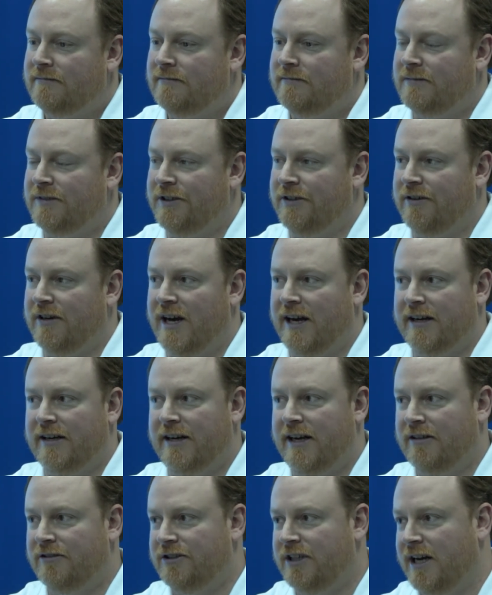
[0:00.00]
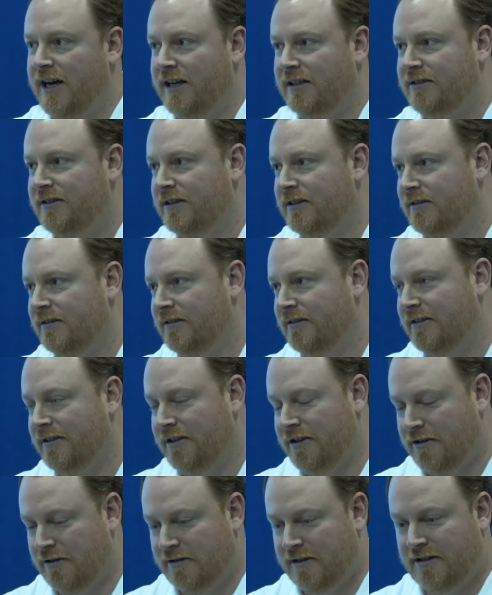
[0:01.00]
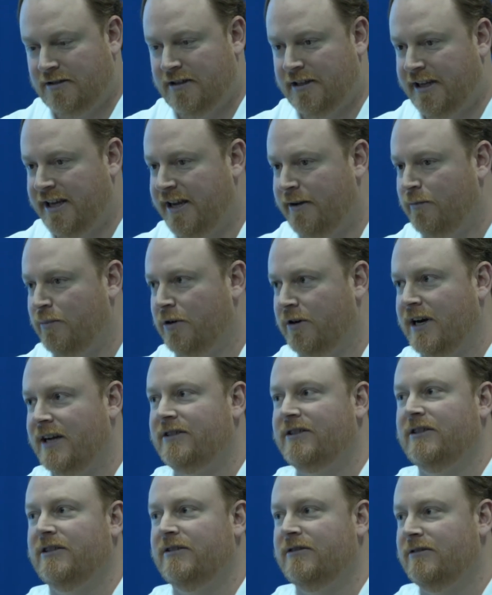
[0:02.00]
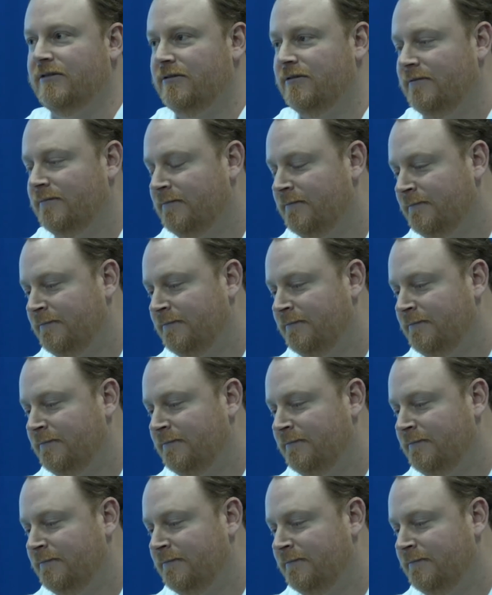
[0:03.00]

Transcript: you know, knocking down shots, and you know, as the game progresses,